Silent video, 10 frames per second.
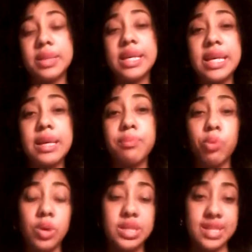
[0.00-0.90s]
Key
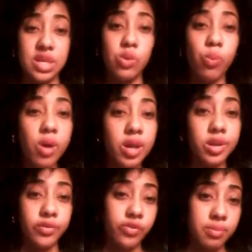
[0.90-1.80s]
points that you want in
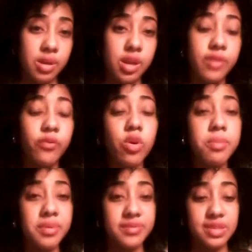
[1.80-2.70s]
your
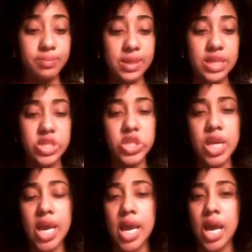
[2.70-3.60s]
informative speech,
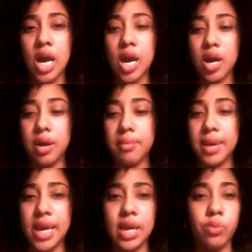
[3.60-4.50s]

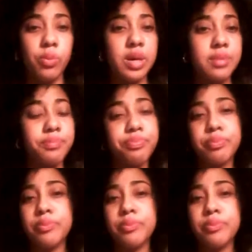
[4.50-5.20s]
and what